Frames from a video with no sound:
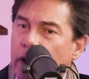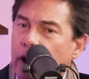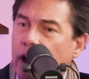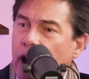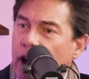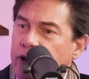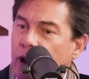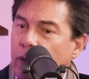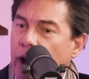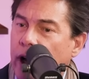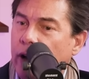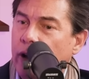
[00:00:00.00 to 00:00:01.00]
that? The Akashic
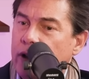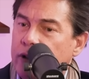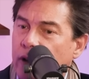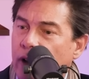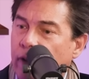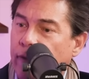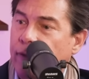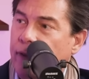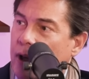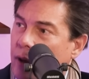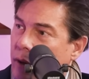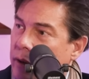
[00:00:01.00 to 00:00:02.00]
Record is a
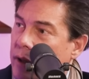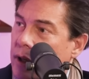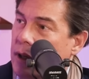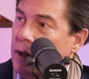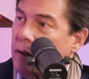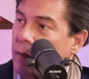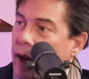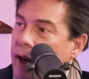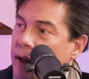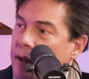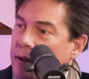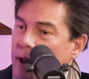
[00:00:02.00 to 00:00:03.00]
field,
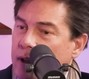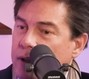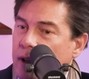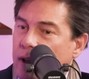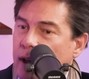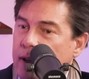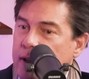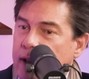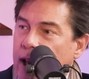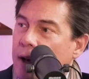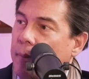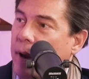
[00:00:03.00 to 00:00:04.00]
right? It's a
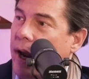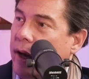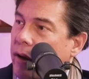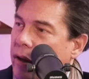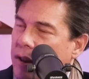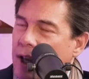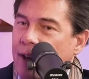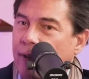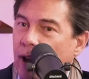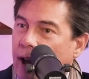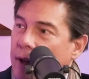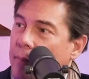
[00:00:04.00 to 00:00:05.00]
data bank. You could think of
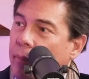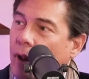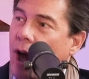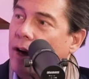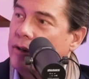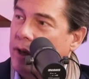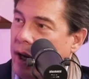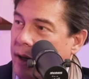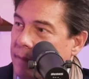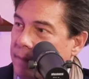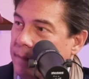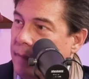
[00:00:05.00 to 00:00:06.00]
it like a
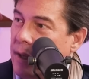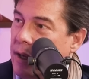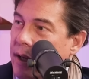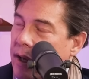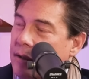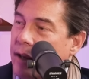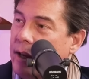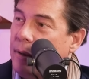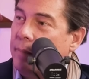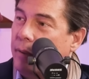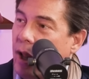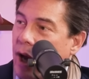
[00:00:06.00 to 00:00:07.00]
blockchain. It's like a
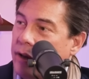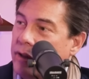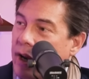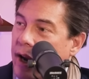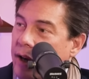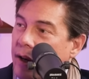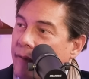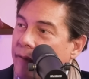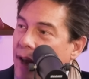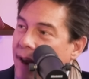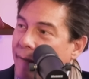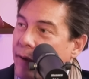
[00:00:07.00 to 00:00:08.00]
blockchain of
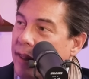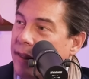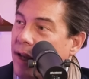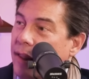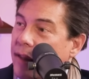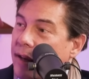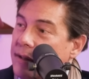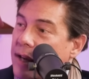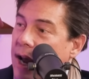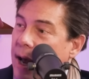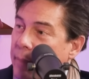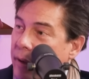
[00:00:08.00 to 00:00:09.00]
everything that has
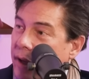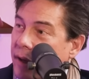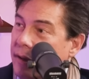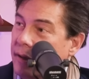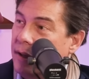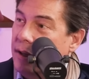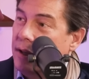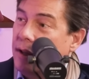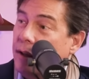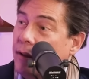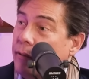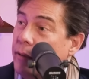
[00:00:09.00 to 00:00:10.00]
happened
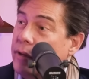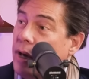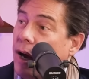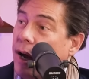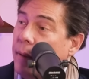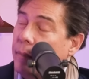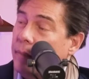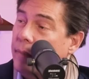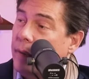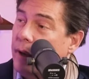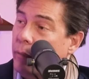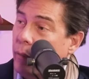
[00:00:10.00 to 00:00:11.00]
through time.
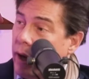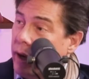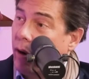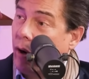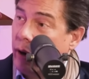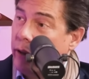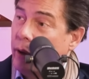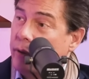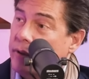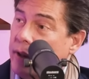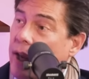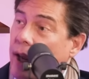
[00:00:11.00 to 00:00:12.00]
And what are
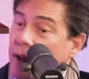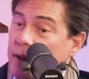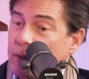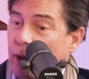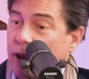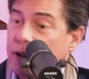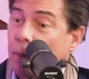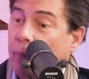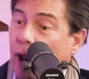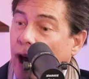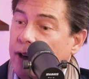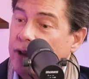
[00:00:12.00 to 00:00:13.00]
those things? Well, it's a
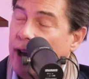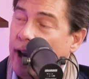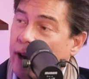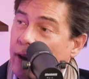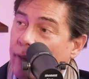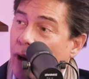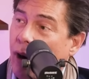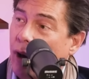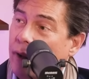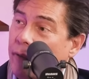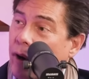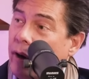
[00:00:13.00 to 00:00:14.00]
blockchain of
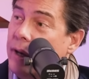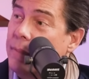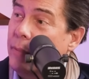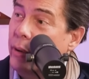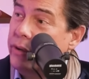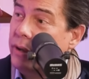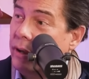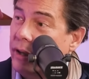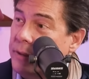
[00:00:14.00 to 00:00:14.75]
all of our emotional